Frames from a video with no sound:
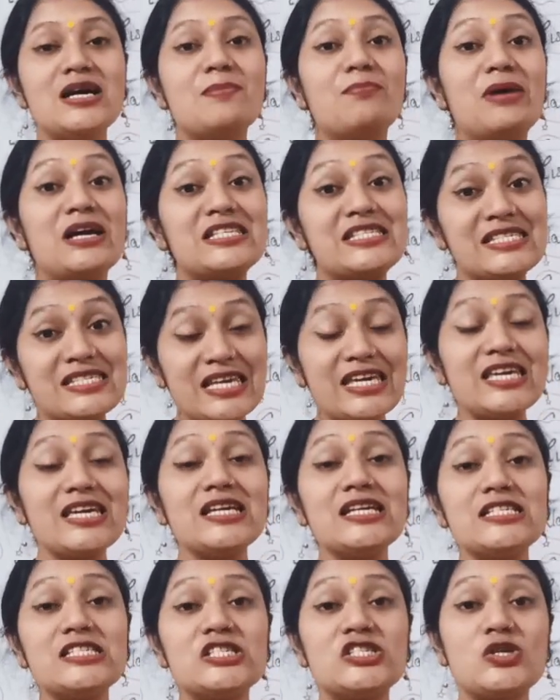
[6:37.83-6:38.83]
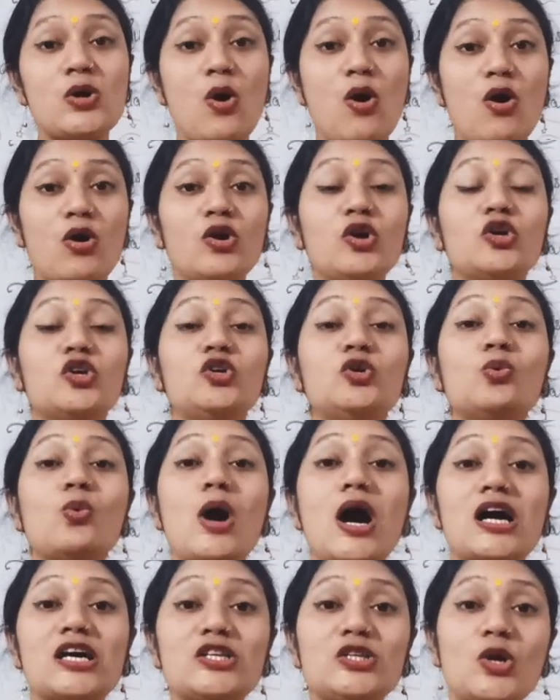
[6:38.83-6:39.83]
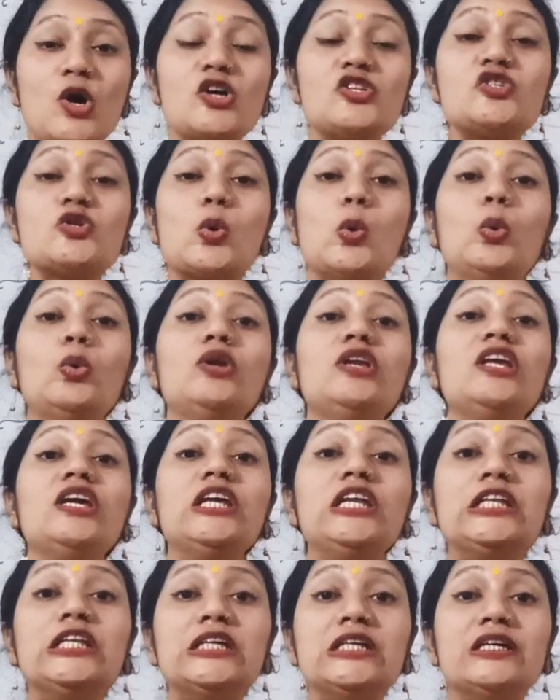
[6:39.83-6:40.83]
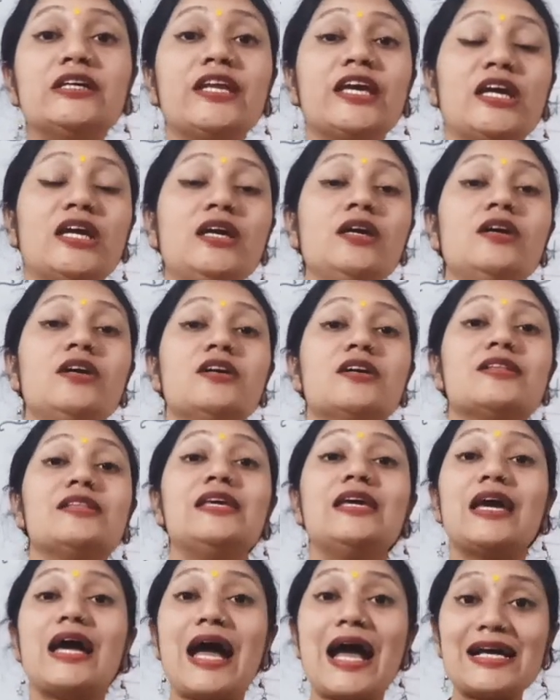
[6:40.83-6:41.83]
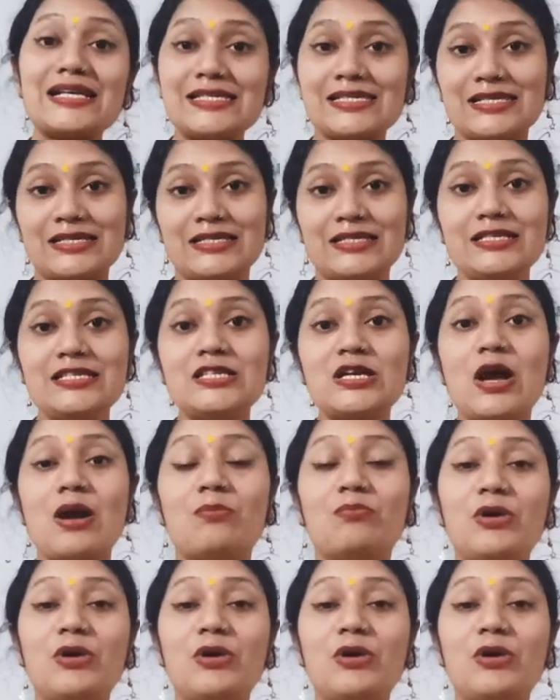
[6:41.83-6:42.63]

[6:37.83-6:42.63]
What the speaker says: By singing a song, you are not only learning the accent,